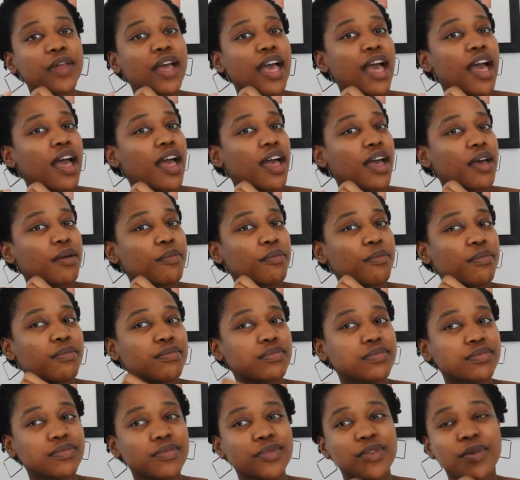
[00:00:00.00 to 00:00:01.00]

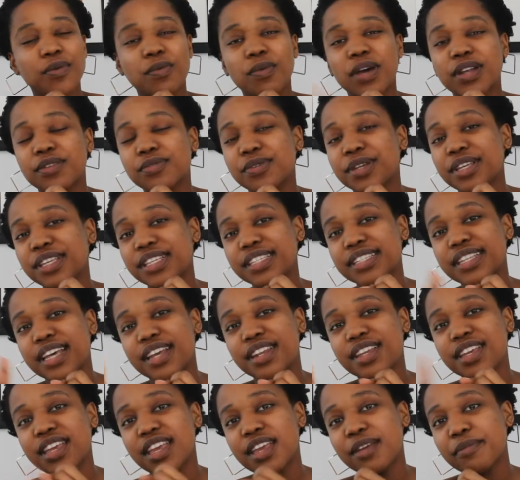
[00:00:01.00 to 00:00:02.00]
Um, what were you
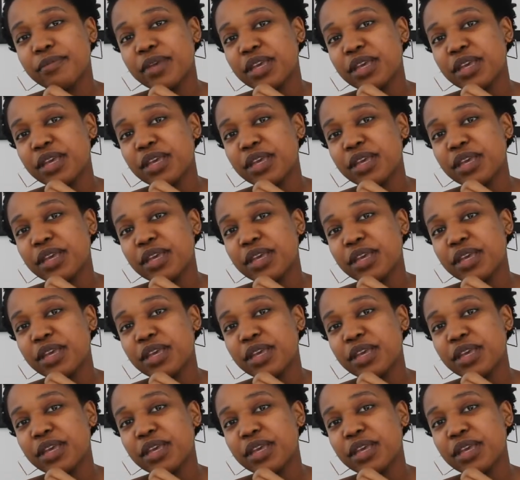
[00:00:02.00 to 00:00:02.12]
studying?